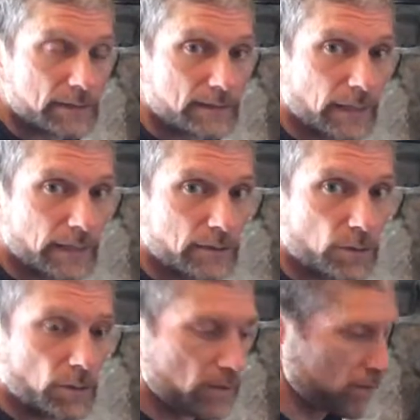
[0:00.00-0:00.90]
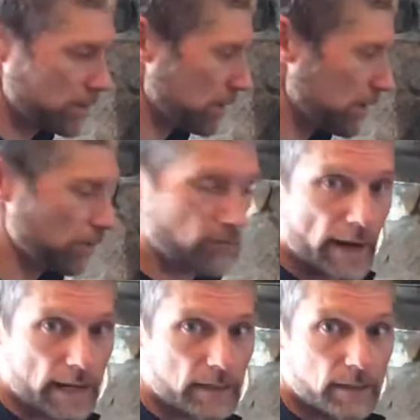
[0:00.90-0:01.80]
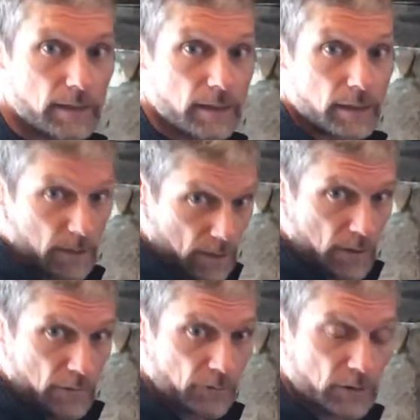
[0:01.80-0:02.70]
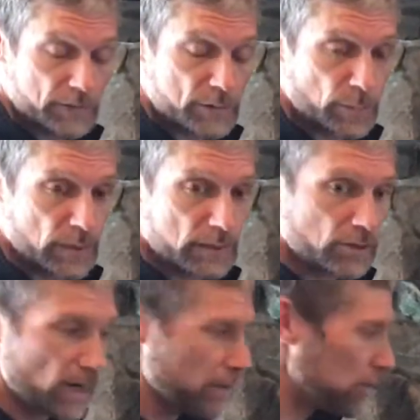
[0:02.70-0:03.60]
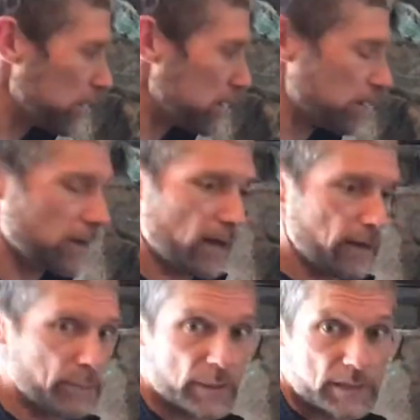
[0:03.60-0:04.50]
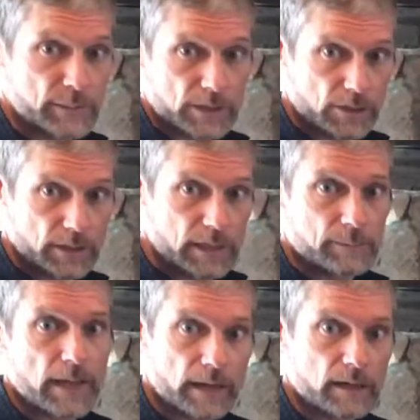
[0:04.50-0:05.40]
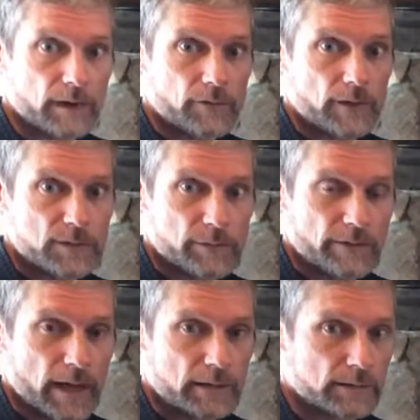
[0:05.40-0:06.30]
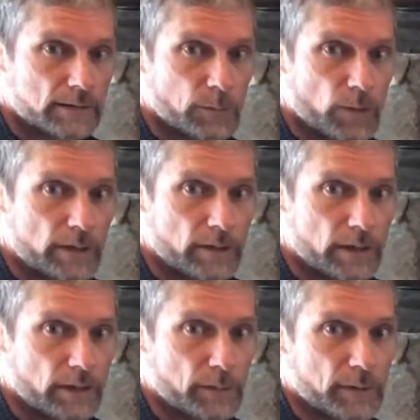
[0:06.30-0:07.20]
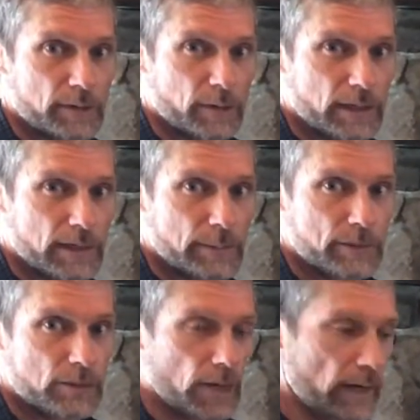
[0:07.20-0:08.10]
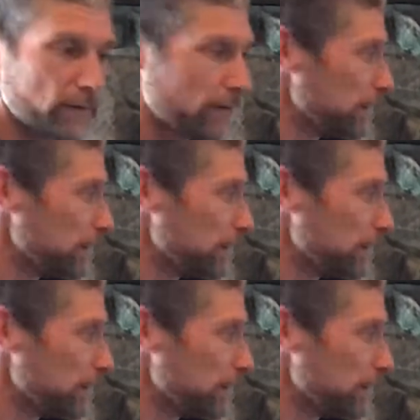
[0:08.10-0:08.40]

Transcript: the sliding door there's another rack full of split dry wood. Please make sure to keep that covered, as we've had some weather here and we don't want to keep it dry.